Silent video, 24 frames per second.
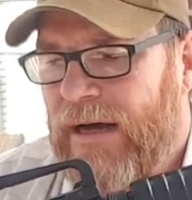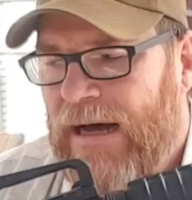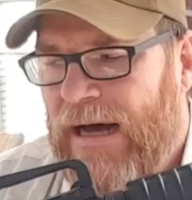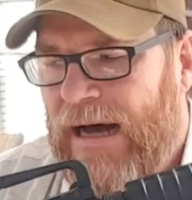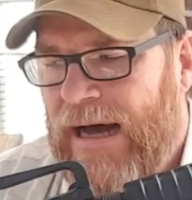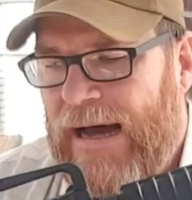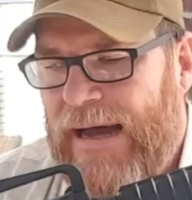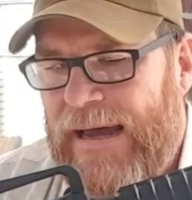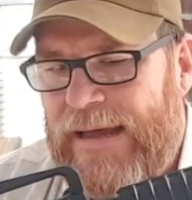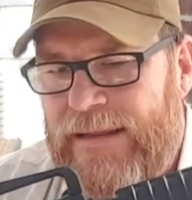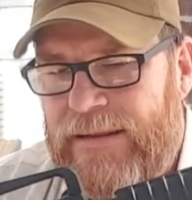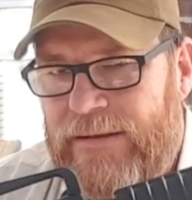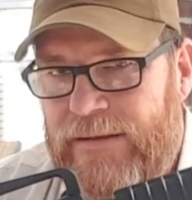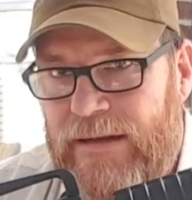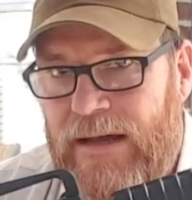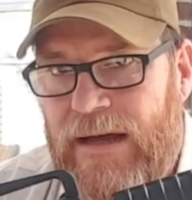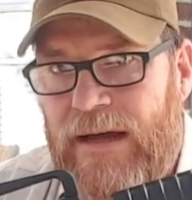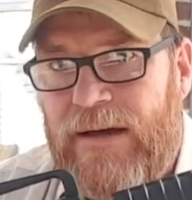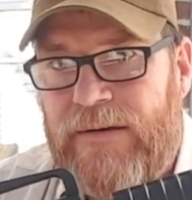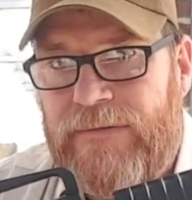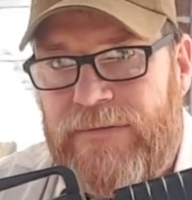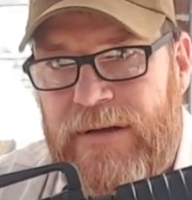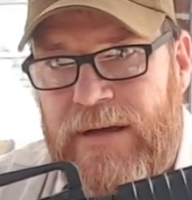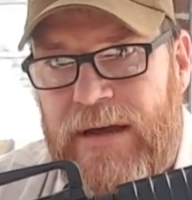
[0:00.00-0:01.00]
I
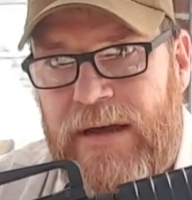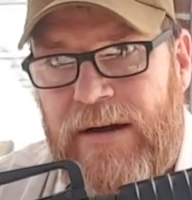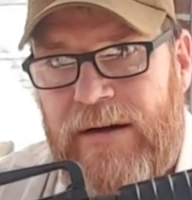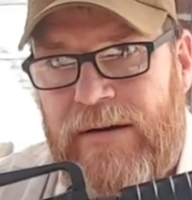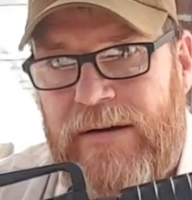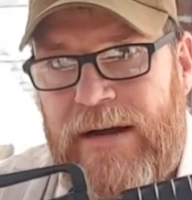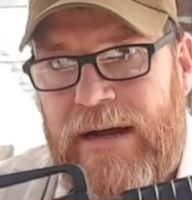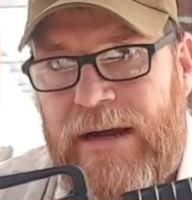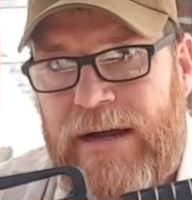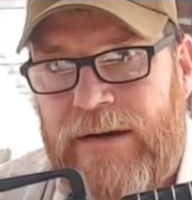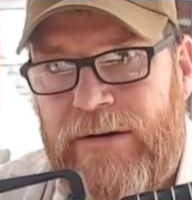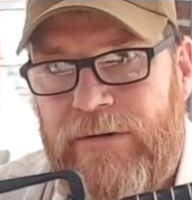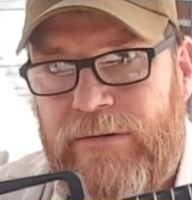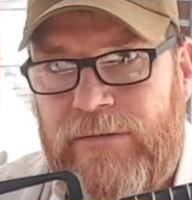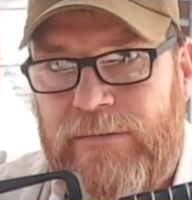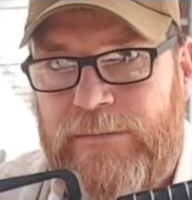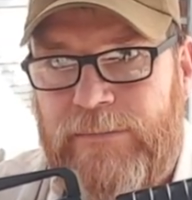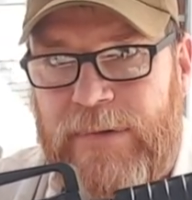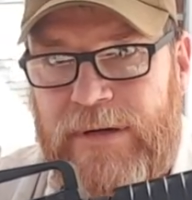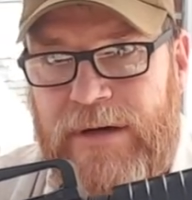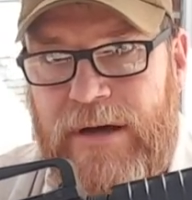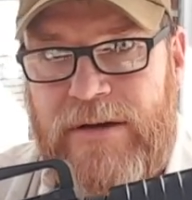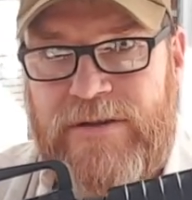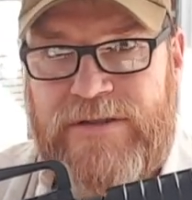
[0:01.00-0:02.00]
love the carry handle
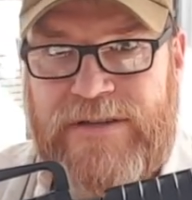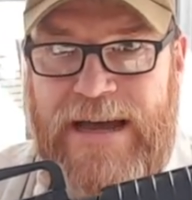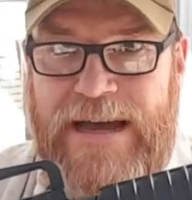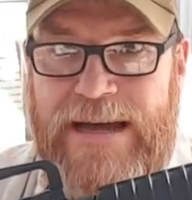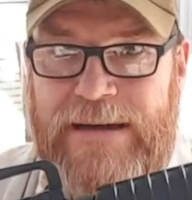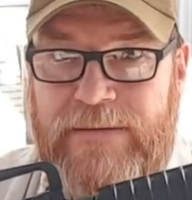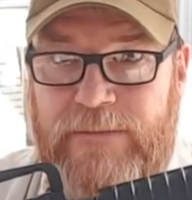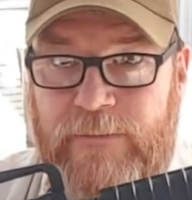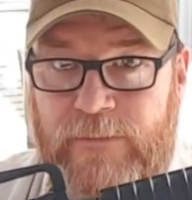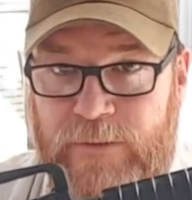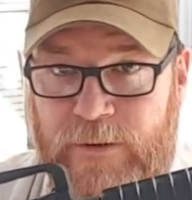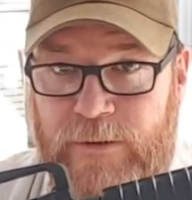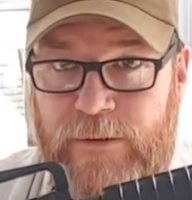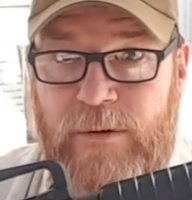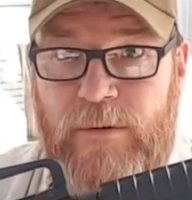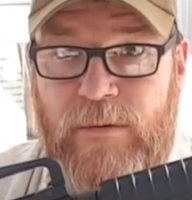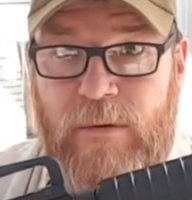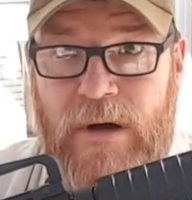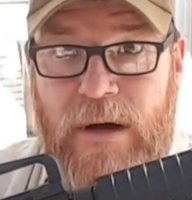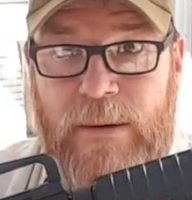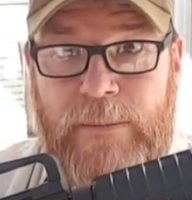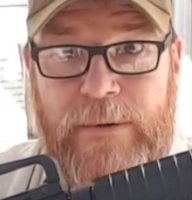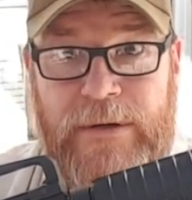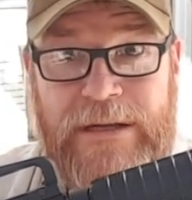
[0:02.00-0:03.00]
because I
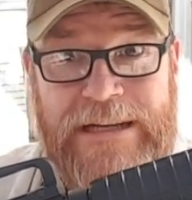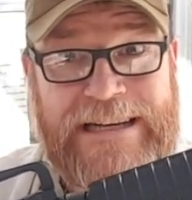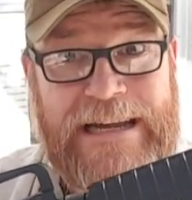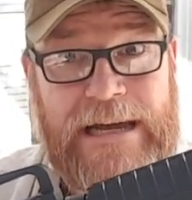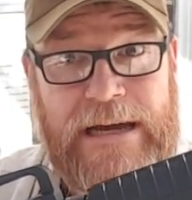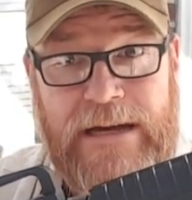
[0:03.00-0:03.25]
grew up with an